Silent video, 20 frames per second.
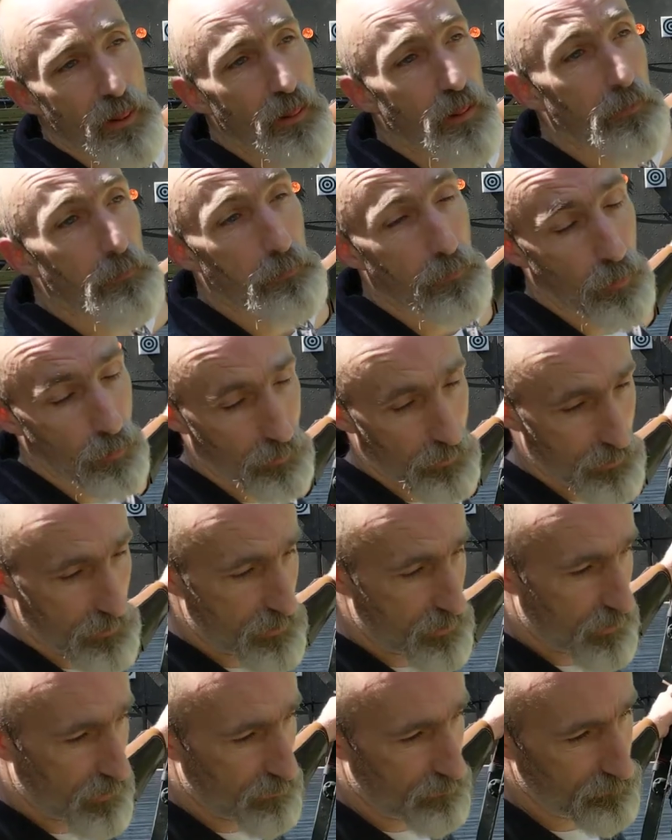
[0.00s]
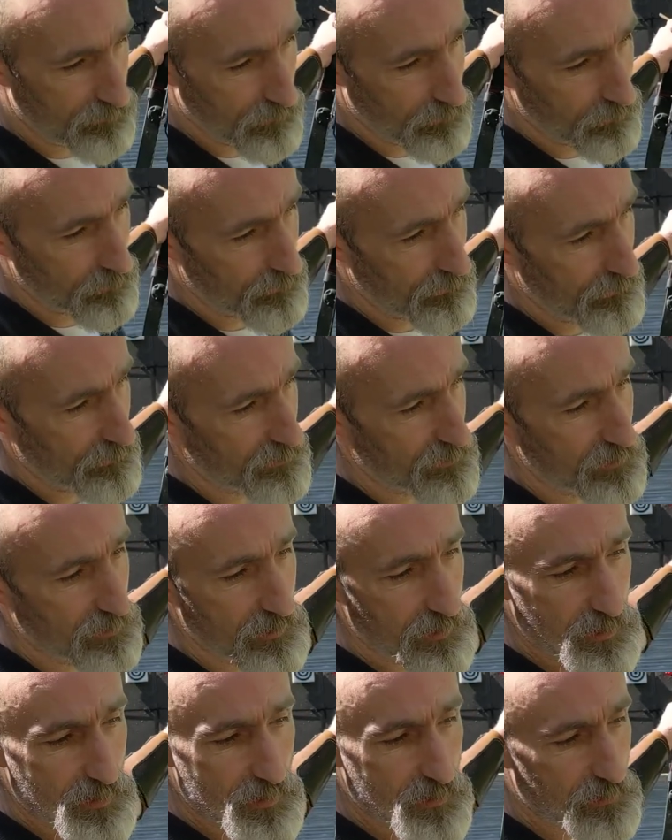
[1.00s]
the more it's going to float around. So
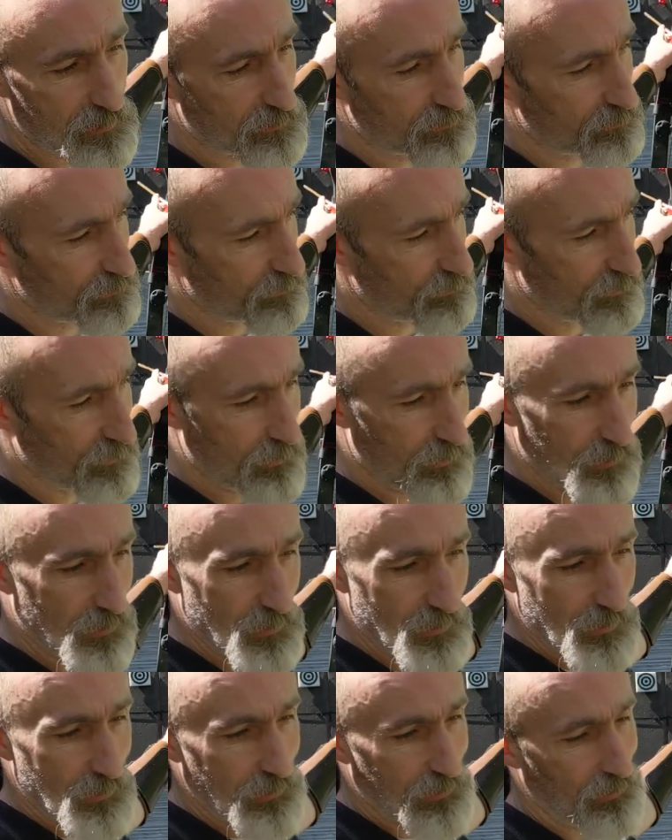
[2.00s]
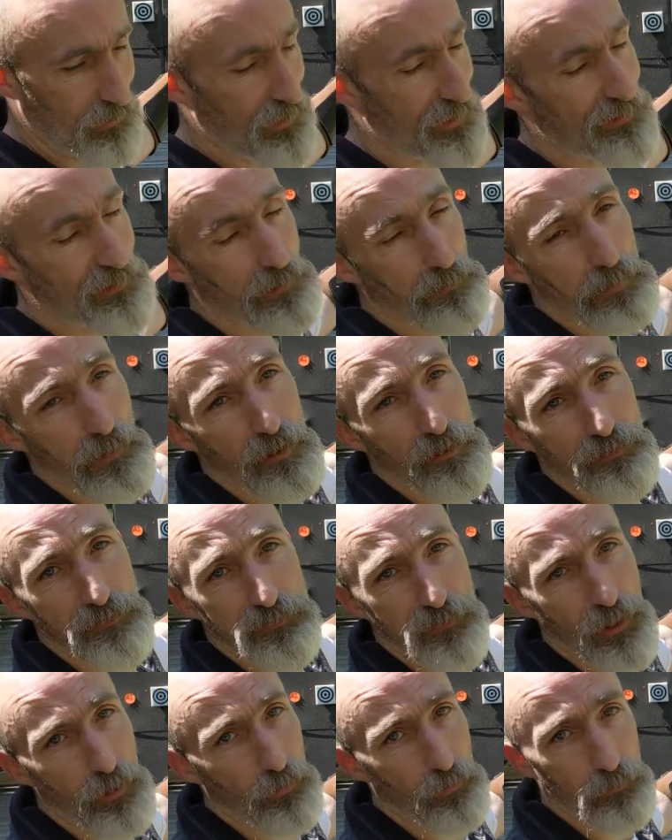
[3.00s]
just let the bow
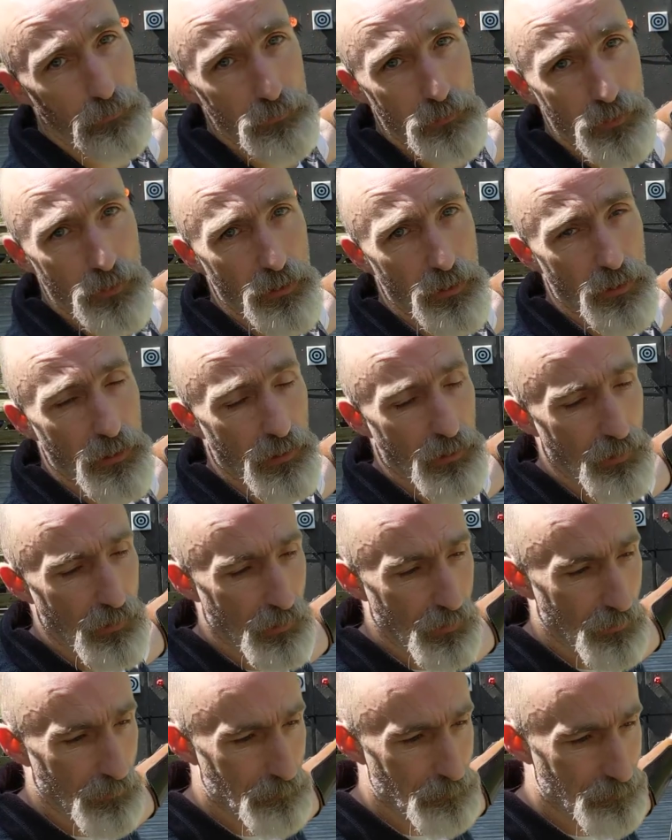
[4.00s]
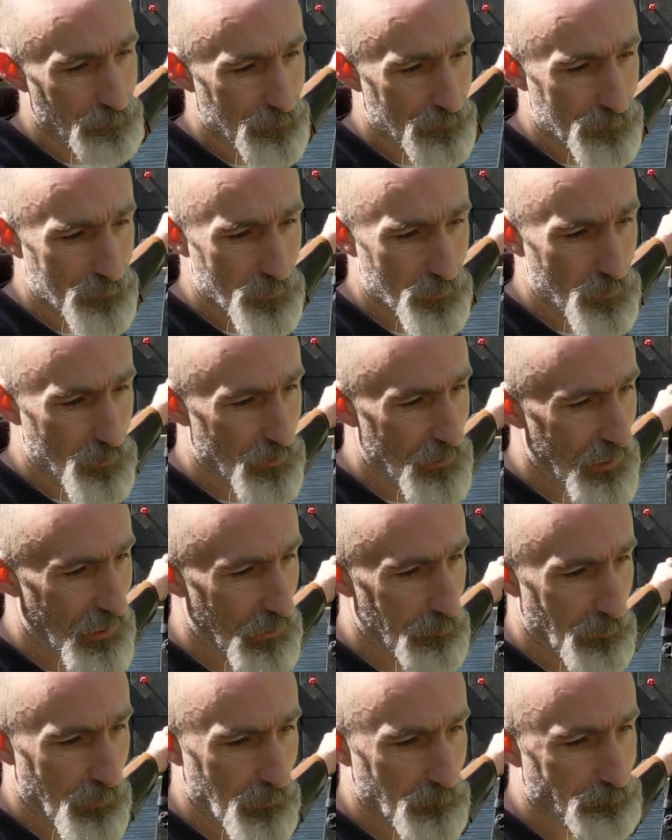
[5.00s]
float. Um, do your
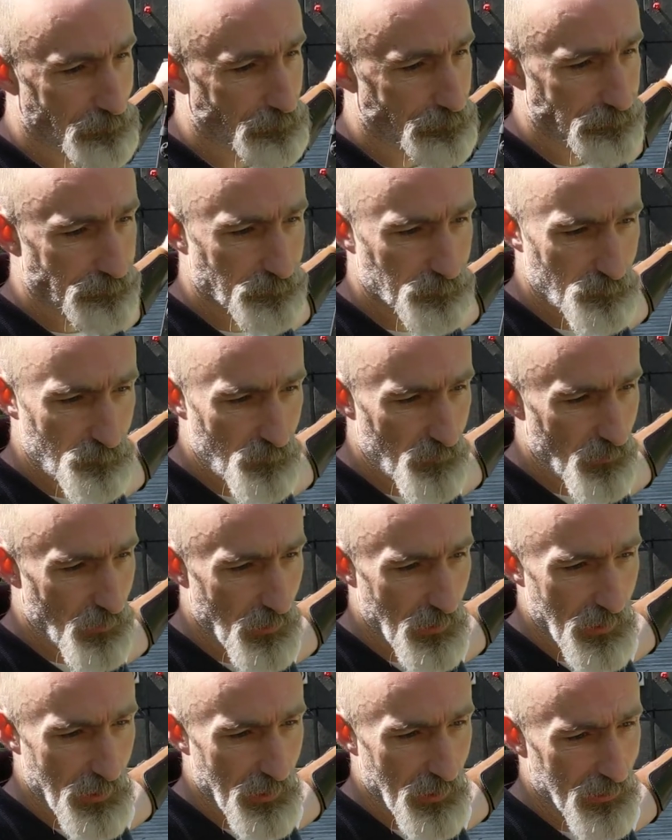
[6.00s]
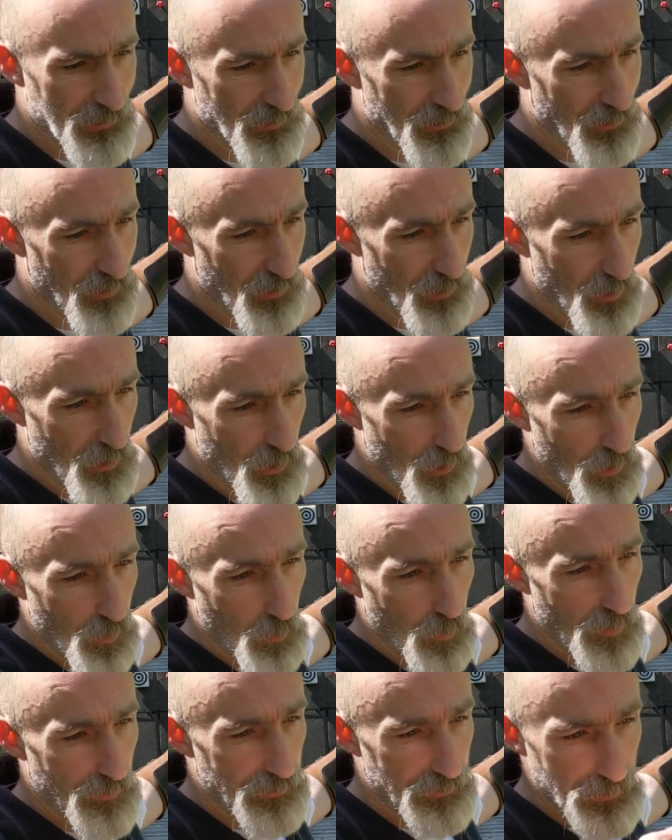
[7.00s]
aiming, and
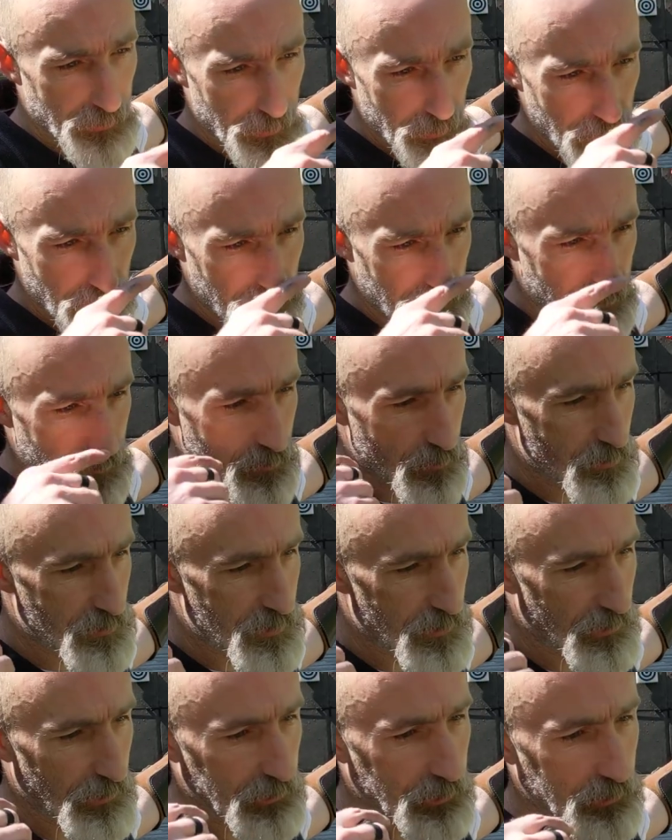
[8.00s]
whether you're using a